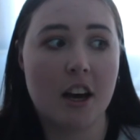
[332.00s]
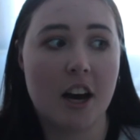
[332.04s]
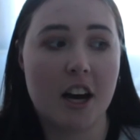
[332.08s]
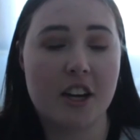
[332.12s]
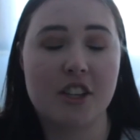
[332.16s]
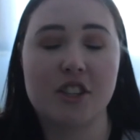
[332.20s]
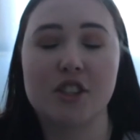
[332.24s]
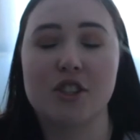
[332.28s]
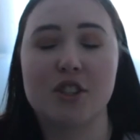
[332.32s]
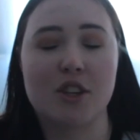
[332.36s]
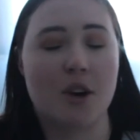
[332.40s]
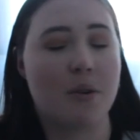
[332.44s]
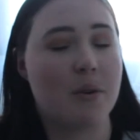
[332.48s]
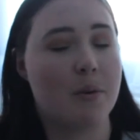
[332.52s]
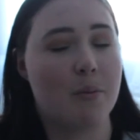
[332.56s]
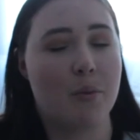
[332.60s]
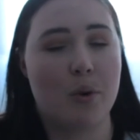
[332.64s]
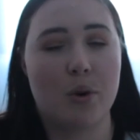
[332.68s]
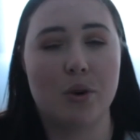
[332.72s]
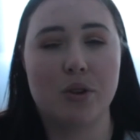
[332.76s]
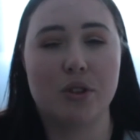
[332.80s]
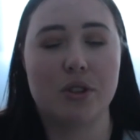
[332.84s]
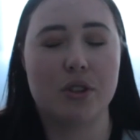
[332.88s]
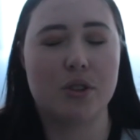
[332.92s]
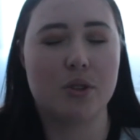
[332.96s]
are just so
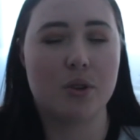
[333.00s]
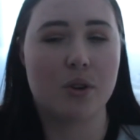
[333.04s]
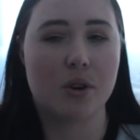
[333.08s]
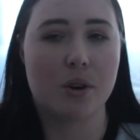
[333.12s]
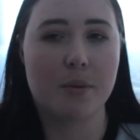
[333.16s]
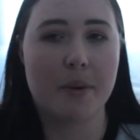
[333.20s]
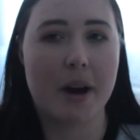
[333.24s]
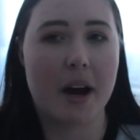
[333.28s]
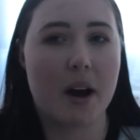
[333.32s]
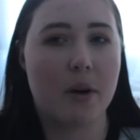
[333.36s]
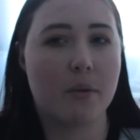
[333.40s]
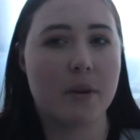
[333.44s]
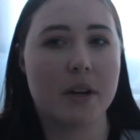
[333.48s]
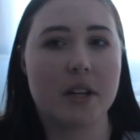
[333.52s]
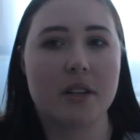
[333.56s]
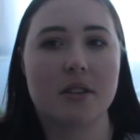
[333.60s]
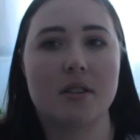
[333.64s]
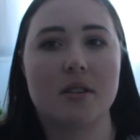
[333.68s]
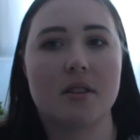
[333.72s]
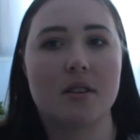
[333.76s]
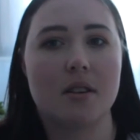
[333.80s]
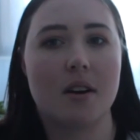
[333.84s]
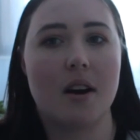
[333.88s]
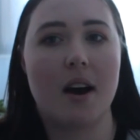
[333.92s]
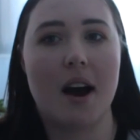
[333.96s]
important to talk about
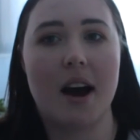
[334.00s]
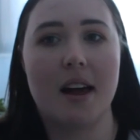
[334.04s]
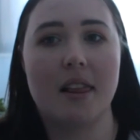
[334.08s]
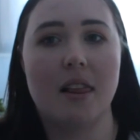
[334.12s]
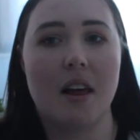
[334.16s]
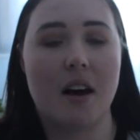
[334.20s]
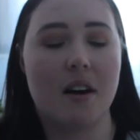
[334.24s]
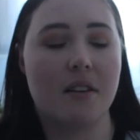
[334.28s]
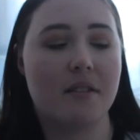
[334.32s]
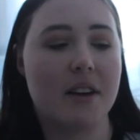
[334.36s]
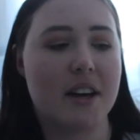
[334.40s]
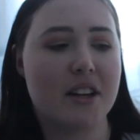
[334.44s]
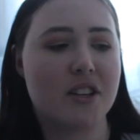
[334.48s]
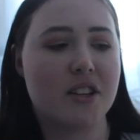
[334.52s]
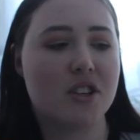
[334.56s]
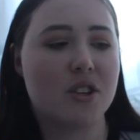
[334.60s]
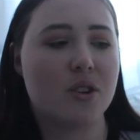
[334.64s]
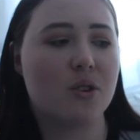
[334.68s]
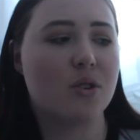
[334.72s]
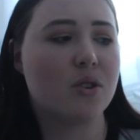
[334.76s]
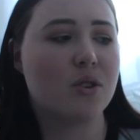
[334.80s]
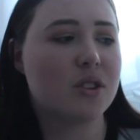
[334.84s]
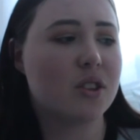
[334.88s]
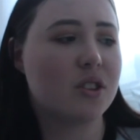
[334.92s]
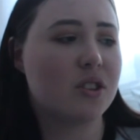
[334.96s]
which I love and she
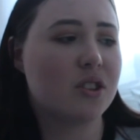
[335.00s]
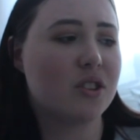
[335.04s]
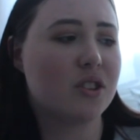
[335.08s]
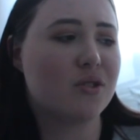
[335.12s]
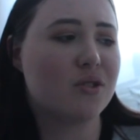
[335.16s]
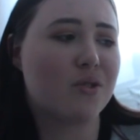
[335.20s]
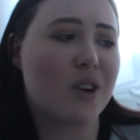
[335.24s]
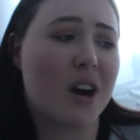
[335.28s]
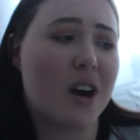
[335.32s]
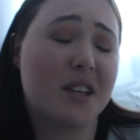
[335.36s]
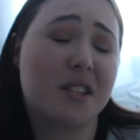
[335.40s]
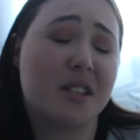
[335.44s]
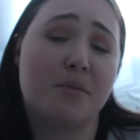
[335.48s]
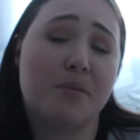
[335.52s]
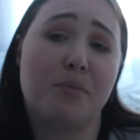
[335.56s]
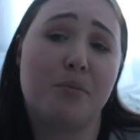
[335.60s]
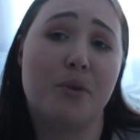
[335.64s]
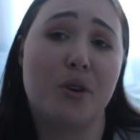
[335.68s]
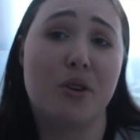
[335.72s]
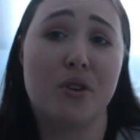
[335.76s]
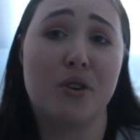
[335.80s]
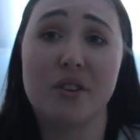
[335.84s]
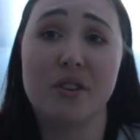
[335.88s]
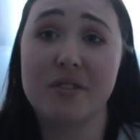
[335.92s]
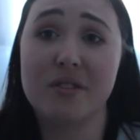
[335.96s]
also just writes
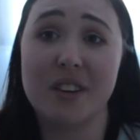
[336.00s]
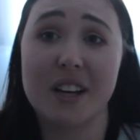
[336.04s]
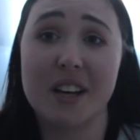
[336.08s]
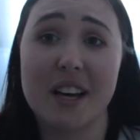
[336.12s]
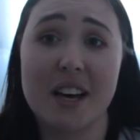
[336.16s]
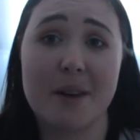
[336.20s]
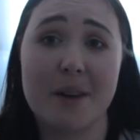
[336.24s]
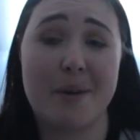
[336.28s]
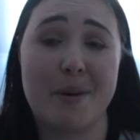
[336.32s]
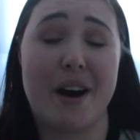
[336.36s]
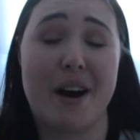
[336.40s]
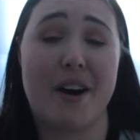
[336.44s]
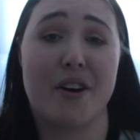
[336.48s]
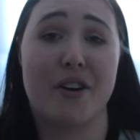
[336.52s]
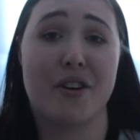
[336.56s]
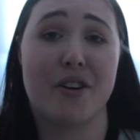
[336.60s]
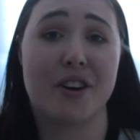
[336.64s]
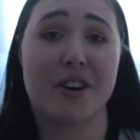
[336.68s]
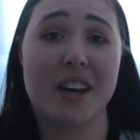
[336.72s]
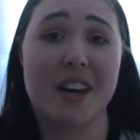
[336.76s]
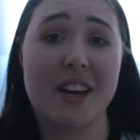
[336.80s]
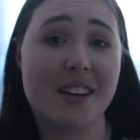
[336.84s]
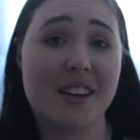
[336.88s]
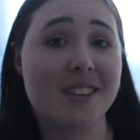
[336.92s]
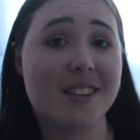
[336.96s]
beautifully about her
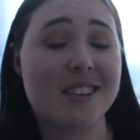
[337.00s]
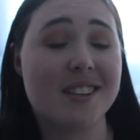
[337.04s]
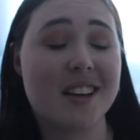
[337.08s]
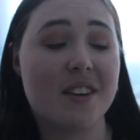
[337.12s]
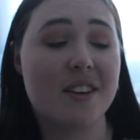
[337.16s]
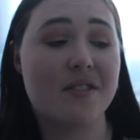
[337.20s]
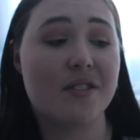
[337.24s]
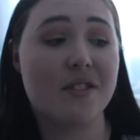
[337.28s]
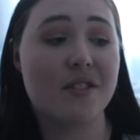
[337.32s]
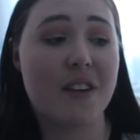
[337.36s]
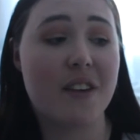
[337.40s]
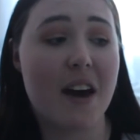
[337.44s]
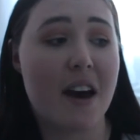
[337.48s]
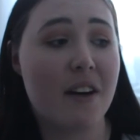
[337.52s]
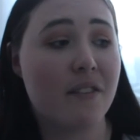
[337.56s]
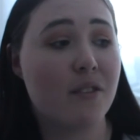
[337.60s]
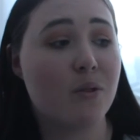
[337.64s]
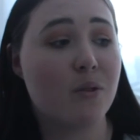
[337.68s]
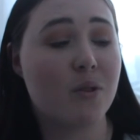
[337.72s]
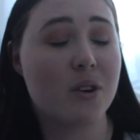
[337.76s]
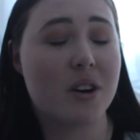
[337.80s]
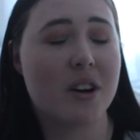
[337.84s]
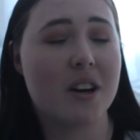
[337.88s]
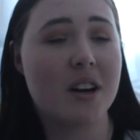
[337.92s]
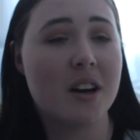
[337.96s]
kids if you ever
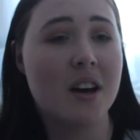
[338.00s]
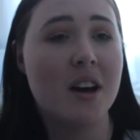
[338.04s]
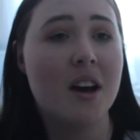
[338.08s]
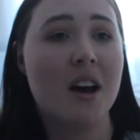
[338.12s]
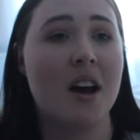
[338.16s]
want to